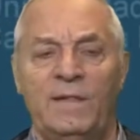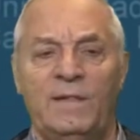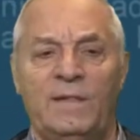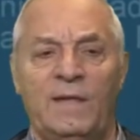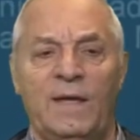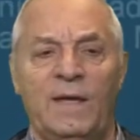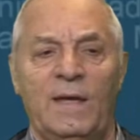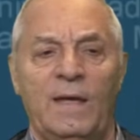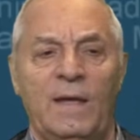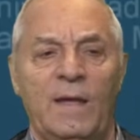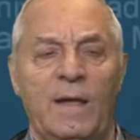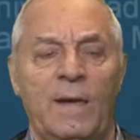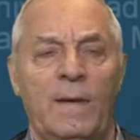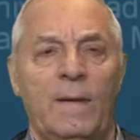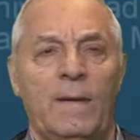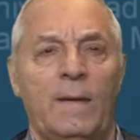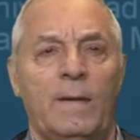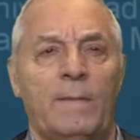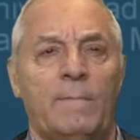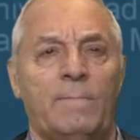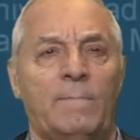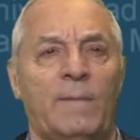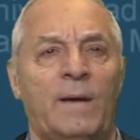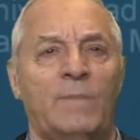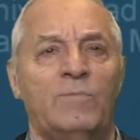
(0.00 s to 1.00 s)
But
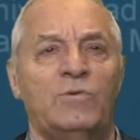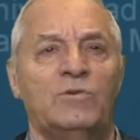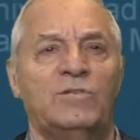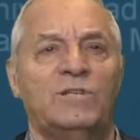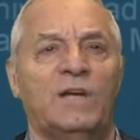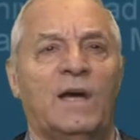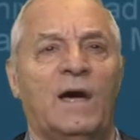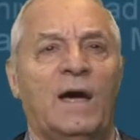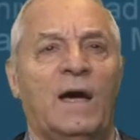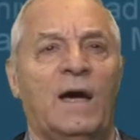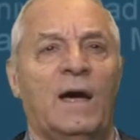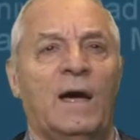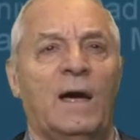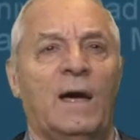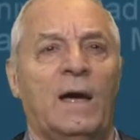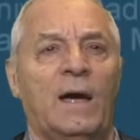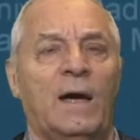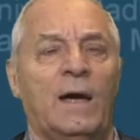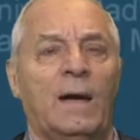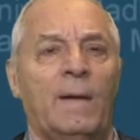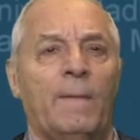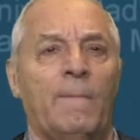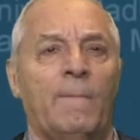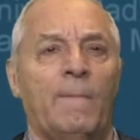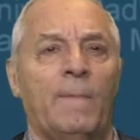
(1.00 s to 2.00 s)
nevertheless,
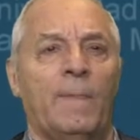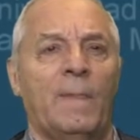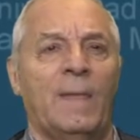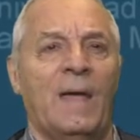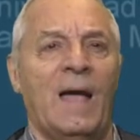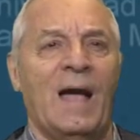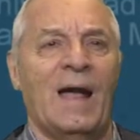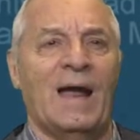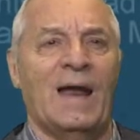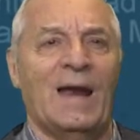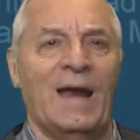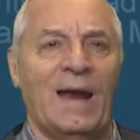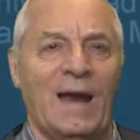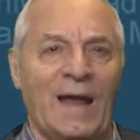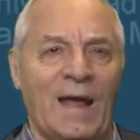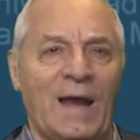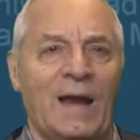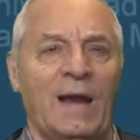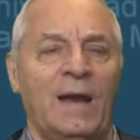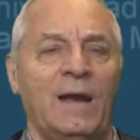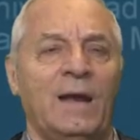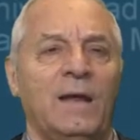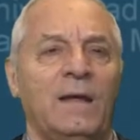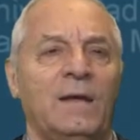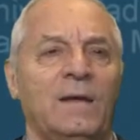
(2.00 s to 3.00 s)
previously we will
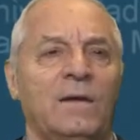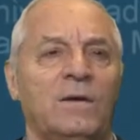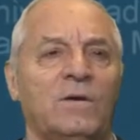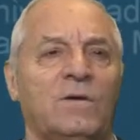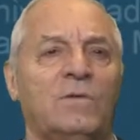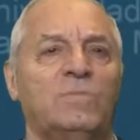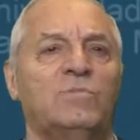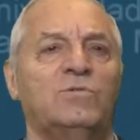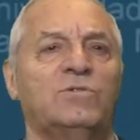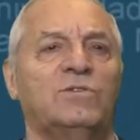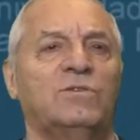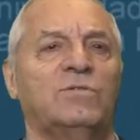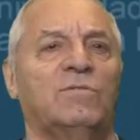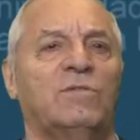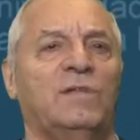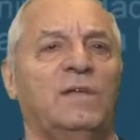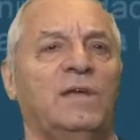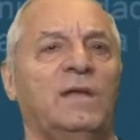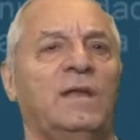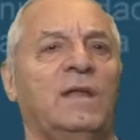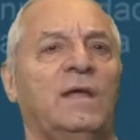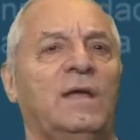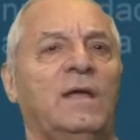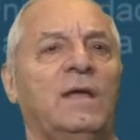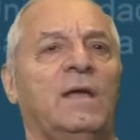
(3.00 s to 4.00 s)
clarify how to
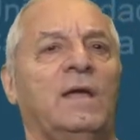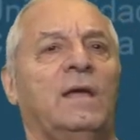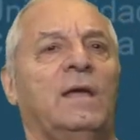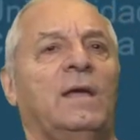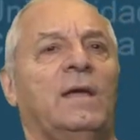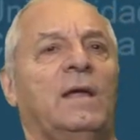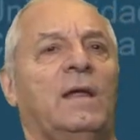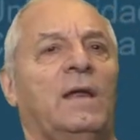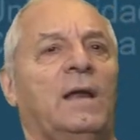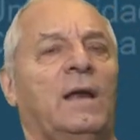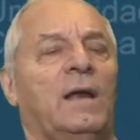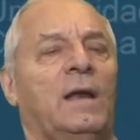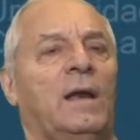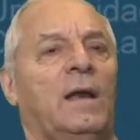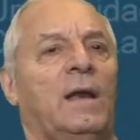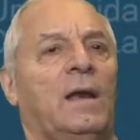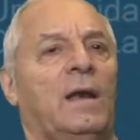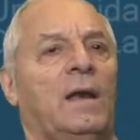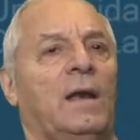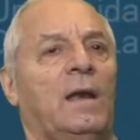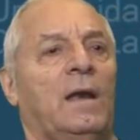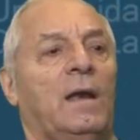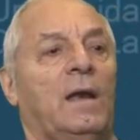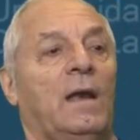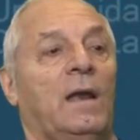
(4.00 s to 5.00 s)
impose the
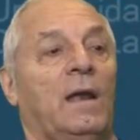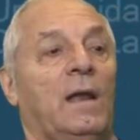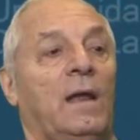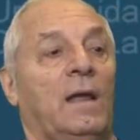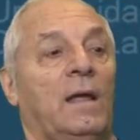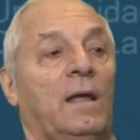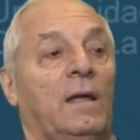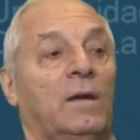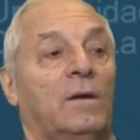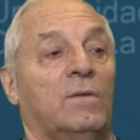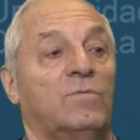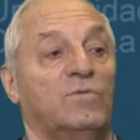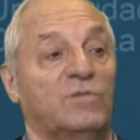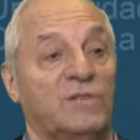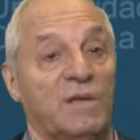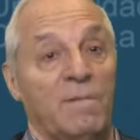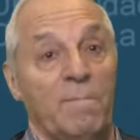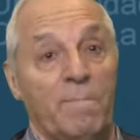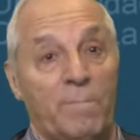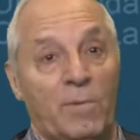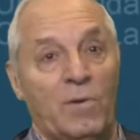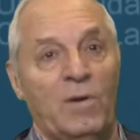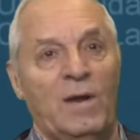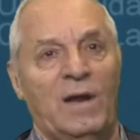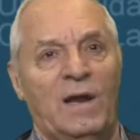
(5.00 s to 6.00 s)
condition x5 equal
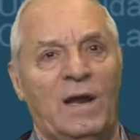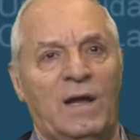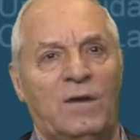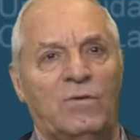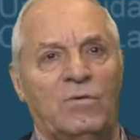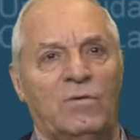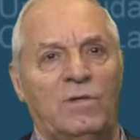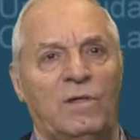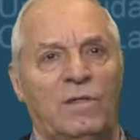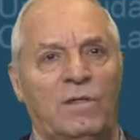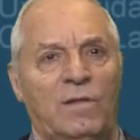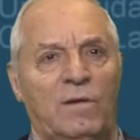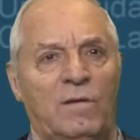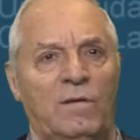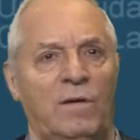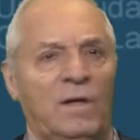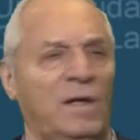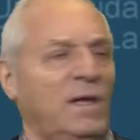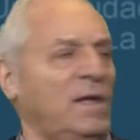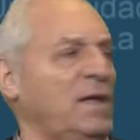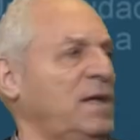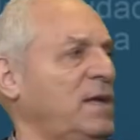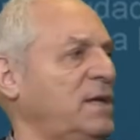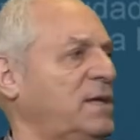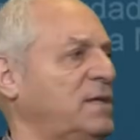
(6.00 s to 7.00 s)
to 1.
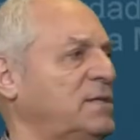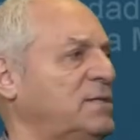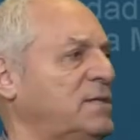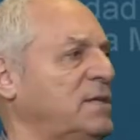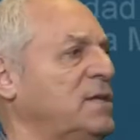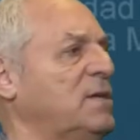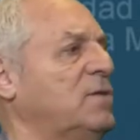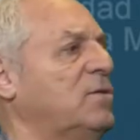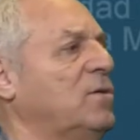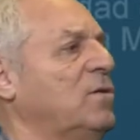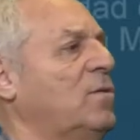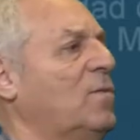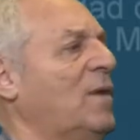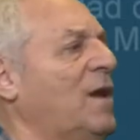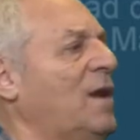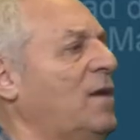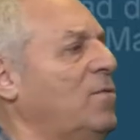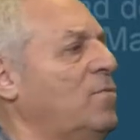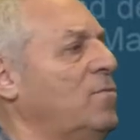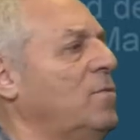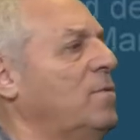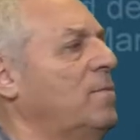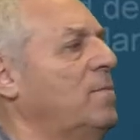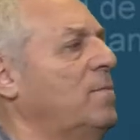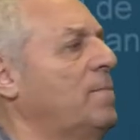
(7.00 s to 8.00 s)
To make it
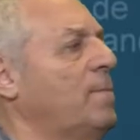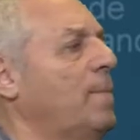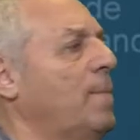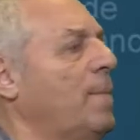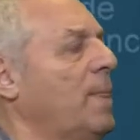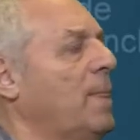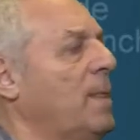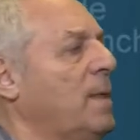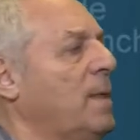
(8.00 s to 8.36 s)
clearer,